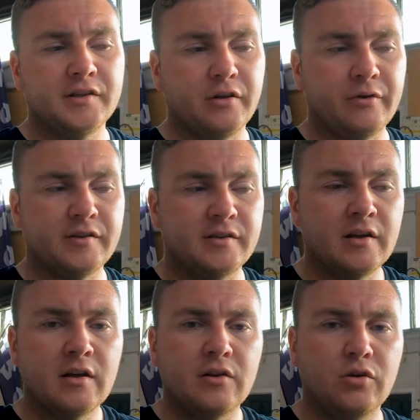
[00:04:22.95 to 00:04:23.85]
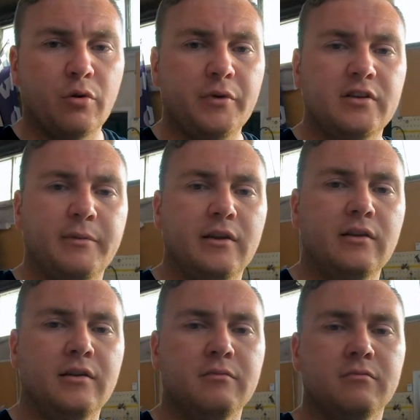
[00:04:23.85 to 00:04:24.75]
so it's not meant to
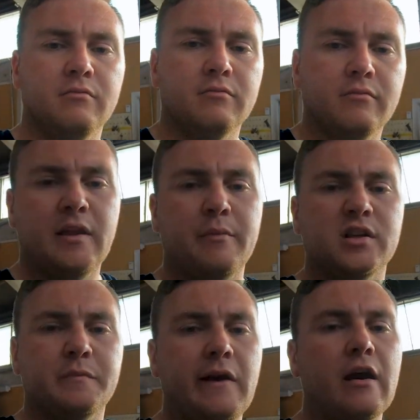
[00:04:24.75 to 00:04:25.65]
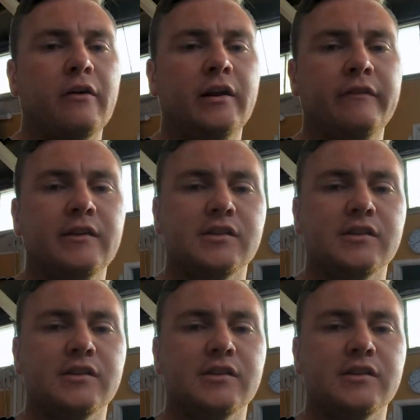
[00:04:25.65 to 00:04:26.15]
be that much power or anything.